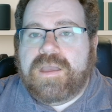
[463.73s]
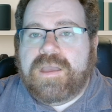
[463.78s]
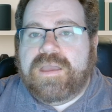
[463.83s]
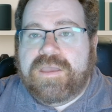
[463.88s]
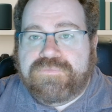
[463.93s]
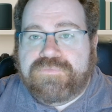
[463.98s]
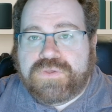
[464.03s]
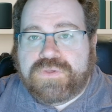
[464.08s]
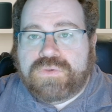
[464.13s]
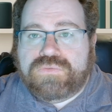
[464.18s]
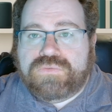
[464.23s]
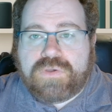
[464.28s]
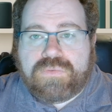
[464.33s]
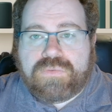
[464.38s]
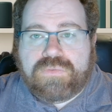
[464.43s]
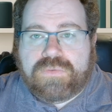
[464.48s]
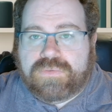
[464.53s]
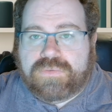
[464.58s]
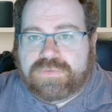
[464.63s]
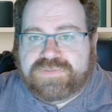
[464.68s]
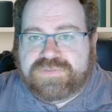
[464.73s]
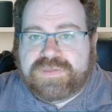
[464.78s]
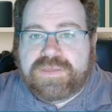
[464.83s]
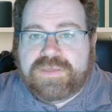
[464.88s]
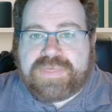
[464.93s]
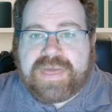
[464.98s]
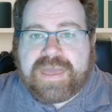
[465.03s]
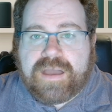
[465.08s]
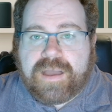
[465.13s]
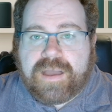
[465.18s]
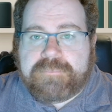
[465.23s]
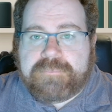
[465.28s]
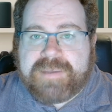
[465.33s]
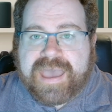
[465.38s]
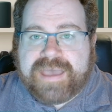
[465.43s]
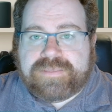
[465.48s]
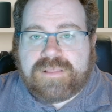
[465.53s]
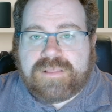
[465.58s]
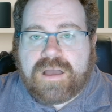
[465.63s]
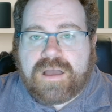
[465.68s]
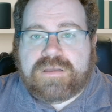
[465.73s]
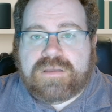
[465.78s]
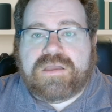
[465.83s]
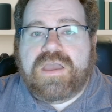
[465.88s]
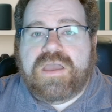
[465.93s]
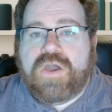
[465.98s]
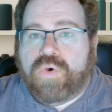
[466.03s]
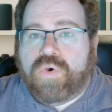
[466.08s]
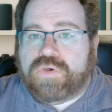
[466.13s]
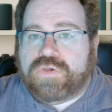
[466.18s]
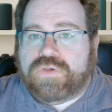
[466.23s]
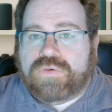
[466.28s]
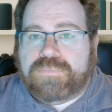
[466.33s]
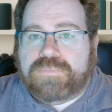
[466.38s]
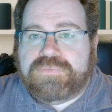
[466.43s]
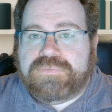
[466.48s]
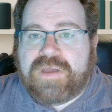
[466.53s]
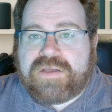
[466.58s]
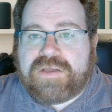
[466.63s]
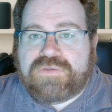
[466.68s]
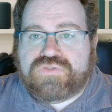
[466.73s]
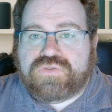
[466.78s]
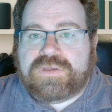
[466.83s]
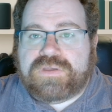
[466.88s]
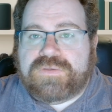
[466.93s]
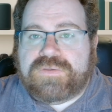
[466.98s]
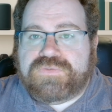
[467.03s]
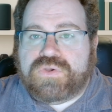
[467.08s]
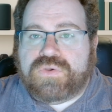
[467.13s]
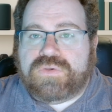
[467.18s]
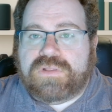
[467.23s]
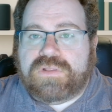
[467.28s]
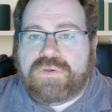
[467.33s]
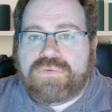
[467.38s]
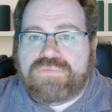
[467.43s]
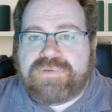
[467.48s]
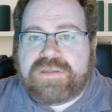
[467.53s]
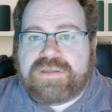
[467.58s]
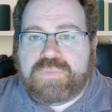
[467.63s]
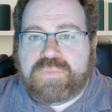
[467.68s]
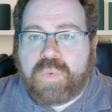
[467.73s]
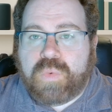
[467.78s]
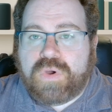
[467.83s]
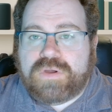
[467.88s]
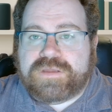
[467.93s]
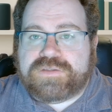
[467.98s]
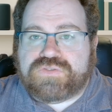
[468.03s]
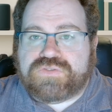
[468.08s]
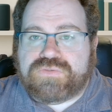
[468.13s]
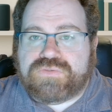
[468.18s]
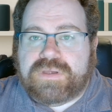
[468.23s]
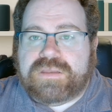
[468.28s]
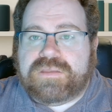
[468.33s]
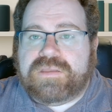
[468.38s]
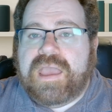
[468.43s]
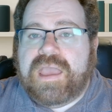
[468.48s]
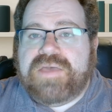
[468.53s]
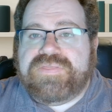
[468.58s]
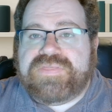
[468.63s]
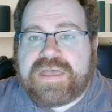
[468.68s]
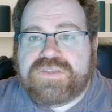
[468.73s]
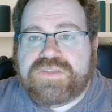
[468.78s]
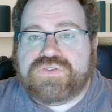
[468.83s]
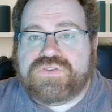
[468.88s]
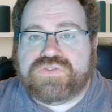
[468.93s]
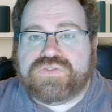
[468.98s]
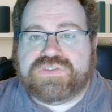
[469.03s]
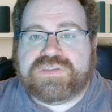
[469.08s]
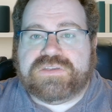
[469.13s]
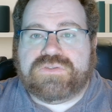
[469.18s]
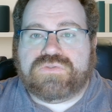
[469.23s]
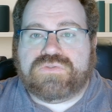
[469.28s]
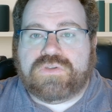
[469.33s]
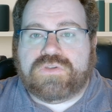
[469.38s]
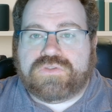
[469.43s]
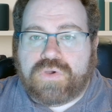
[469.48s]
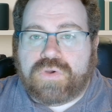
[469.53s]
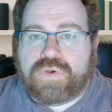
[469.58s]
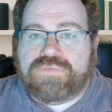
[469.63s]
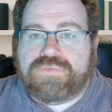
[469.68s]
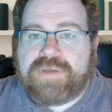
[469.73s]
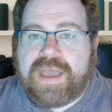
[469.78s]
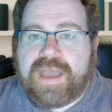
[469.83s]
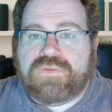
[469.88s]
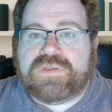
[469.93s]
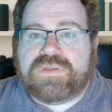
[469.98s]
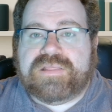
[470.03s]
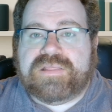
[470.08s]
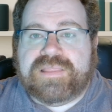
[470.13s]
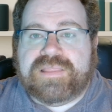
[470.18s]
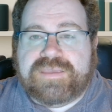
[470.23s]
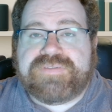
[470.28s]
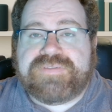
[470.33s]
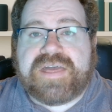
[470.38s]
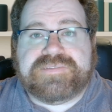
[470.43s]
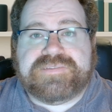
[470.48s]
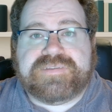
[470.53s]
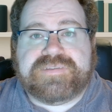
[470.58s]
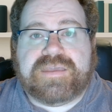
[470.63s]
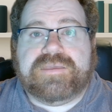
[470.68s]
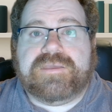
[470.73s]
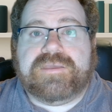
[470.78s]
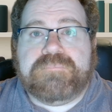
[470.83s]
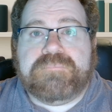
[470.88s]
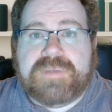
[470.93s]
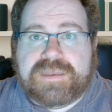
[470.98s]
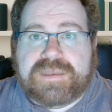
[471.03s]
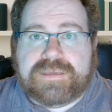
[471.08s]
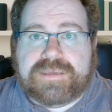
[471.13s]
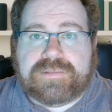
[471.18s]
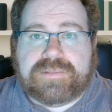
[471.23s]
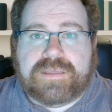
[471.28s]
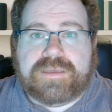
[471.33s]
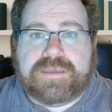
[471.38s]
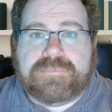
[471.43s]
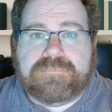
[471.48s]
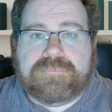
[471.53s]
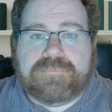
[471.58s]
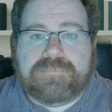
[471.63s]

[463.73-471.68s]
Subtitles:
If you don't see that padlock or your browser gives you a little red warning screen, that is your signal to turn around and leave that site immediately.